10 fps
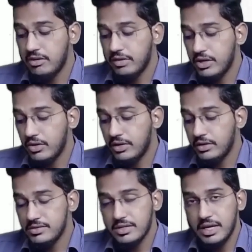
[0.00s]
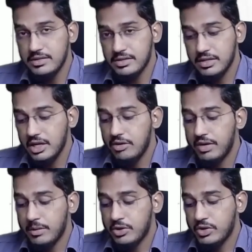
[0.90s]
Why audit risk, guys?
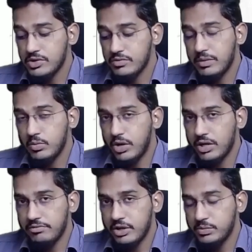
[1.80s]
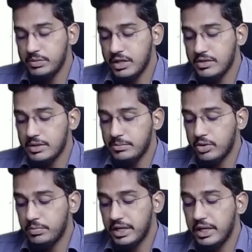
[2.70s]
Why? Because when modified opinion is
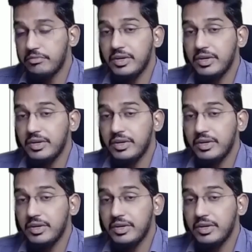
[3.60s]
appropriate,